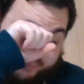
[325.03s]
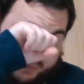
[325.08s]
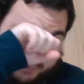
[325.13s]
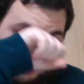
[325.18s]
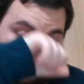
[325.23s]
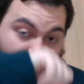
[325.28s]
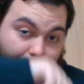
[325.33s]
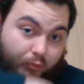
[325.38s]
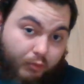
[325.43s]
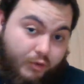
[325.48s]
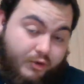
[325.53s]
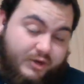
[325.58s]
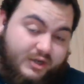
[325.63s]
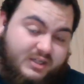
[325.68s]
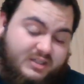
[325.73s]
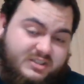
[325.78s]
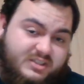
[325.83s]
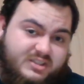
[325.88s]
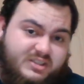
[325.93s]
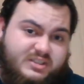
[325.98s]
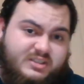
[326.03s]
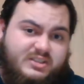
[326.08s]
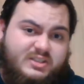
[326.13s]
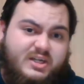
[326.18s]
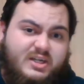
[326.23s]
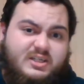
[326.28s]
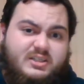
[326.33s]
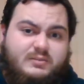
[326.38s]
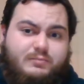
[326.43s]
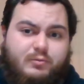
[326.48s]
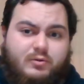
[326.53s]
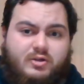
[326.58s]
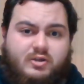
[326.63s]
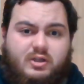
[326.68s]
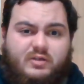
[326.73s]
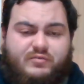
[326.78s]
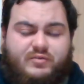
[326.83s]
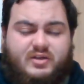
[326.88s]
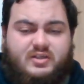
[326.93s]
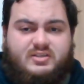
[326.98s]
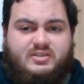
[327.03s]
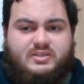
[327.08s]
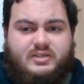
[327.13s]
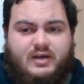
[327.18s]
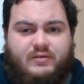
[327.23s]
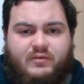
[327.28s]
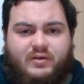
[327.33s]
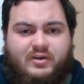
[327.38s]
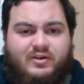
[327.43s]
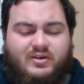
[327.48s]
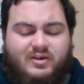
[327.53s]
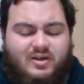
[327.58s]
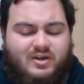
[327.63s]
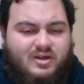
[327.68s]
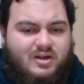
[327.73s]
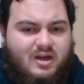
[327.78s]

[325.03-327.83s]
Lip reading: Put Morgan at 6, put Clifford at 7.